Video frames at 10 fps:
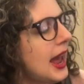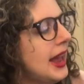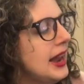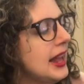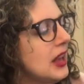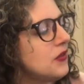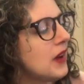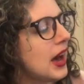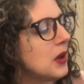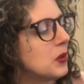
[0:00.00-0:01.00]
and if
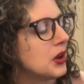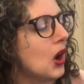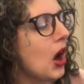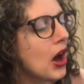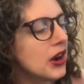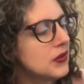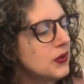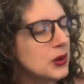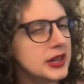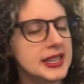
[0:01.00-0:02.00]
I work hard
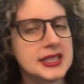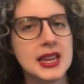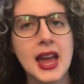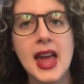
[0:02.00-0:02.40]
for it,